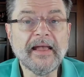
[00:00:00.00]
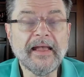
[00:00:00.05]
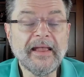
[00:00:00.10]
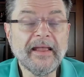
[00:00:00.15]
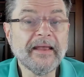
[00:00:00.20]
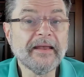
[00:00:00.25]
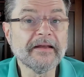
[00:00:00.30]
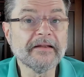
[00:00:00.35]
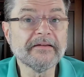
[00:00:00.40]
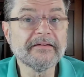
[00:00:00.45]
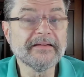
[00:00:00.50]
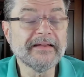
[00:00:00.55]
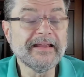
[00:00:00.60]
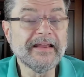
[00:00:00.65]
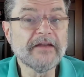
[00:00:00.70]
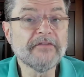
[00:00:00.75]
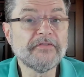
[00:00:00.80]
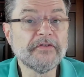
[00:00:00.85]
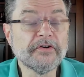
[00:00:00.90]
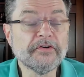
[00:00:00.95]
And
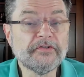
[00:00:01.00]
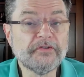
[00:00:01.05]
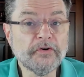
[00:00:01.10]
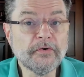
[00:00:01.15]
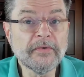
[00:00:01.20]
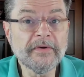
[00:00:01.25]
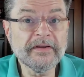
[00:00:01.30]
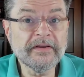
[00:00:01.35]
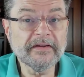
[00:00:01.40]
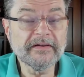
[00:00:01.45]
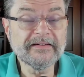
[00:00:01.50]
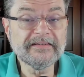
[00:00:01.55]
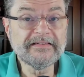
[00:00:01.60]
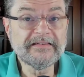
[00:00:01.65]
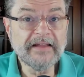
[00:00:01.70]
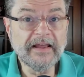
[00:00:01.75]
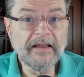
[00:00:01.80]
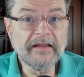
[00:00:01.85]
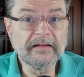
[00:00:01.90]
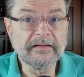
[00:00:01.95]
if you're doing it
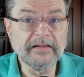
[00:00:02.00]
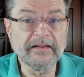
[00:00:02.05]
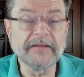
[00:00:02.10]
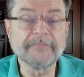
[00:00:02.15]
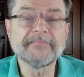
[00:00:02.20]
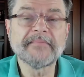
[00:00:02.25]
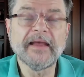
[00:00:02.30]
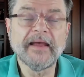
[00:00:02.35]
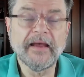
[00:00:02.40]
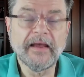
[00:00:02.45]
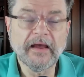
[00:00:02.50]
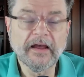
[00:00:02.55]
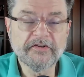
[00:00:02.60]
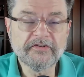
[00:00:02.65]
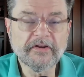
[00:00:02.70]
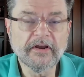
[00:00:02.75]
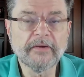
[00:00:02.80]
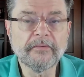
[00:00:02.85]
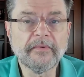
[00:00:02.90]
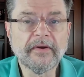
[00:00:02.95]
daily, as
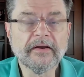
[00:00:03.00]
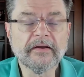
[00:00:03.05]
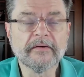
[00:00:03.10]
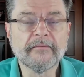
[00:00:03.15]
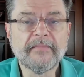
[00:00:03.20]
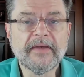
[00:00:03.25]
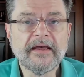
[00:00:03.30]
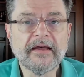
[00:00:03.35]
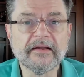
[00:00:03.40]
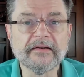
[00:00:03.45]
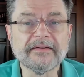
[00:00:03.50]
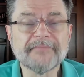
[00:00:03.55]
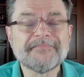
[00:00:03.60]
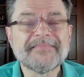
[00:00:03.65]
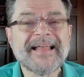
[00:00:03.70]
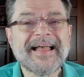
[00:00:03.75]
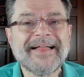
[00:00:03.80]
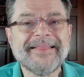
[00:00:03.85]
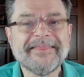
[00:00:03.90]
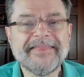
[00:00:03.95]
I recommend,
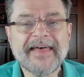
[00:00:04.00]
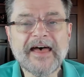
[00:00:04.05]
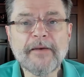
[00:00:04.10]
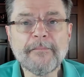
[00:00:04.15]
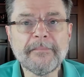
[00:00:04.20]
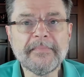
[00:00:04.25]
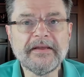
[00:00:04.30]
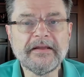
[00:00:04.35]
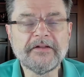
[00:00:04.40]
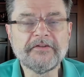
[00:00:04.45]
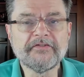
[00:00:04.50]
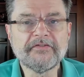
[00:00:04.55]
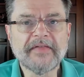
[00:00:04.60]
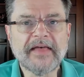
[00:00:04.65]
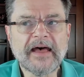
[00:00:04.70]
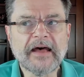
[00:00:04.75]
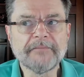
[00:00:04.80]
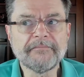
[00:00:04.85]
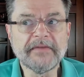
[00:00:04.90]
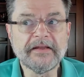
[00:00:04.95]
that means
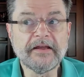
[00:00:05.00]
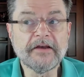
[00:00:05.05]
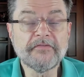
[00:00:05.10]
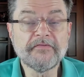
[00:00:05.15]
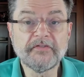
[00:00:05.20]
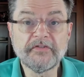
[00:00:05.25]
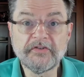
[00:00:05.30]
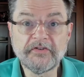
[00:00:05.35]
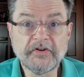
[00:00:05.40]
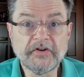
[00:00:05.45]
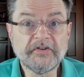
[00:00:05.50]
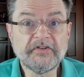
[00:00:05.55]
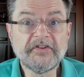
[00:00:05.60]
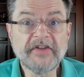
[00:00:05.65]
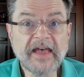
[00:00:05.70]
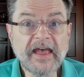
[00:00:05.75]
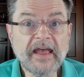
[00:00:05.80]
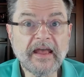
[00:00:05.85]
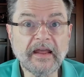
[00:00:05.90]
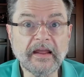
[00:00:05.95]
that if
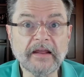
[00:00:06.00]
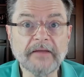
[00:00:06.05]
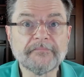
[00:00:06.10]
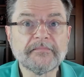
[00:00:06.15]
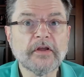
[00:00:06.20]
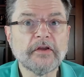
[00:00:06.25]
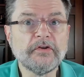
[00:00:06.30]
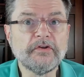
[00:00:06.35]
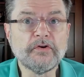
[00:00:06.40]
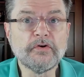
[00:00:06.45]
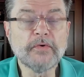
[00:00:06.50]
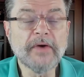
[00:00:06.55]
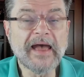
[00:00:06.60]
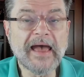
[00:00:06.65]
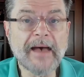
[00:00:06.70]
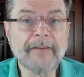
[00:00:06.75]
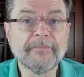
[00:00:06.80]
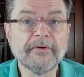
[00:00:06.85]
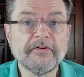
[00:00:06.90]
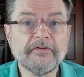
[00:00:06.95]
today you
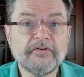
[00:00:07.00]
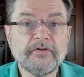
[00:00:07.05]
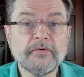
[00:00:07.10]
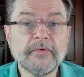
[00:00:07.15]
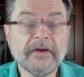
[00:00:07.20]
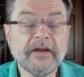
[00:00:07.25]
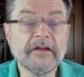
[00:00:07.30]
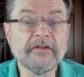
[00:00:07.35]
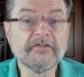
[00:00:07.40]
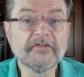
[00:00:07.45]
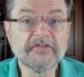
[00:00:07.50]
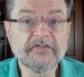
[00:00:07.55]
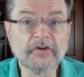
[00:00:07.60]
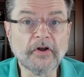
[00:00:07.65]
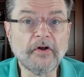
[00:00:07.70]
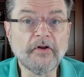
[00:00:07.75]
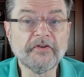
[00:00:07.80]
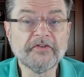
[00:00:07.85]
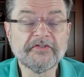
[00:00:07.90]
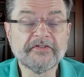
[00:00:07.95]
happen to
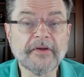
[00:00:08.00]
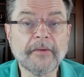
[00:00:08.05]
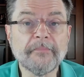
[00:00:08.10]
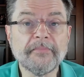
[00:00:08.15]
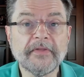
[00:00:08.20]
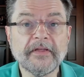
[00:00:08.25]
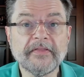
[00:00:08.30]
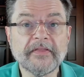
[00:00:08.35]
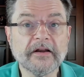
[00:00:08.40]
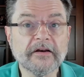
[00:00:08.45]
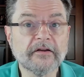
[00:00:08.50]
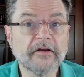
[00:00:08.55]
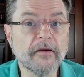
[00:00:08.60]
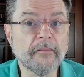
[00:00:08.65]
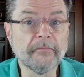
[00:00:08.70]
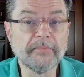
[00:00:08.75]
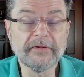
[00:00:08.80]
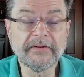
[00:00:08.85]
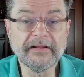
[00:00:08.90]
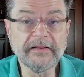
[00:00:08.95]
install something that
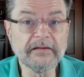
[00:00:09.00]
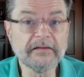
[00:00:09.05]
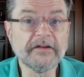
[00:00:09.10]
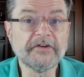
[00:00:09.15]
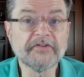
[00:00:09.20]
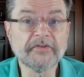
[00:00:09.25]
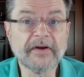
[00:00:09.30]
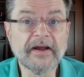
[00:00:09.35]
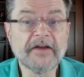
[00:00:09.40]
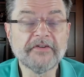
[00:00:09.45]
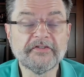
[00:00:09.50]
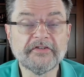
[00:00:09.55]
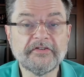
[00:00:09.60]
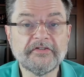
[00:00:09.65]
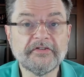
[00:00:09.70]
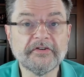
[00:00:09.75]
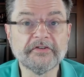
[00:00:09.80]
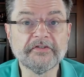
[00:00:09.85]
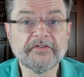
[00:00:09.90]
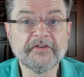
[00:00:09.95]
completely
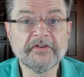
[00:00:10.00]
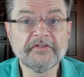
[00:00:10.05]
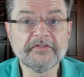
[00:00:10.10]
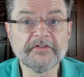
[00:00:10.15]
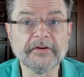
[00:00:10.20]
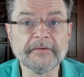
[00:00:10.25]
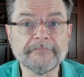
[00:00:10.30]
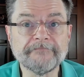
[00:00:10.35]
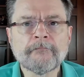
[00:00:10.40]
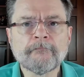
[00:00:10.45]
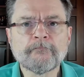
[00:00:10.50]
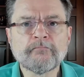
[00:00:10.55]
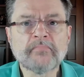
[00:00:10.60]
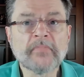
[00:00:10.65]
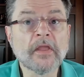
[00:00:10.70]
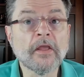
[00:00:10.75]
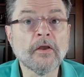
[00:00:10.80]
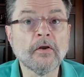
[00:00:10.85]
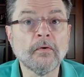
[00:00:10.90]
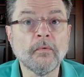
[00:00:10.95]
trashes your system
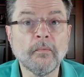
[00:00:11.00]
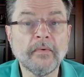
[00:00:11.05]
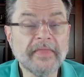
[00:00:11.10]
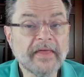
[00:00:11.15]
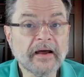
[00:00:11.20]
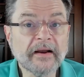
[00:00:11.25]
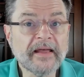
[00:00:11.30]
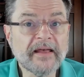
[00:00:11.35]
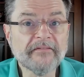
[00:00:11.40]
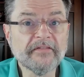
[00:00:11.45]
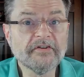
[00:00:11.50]
without having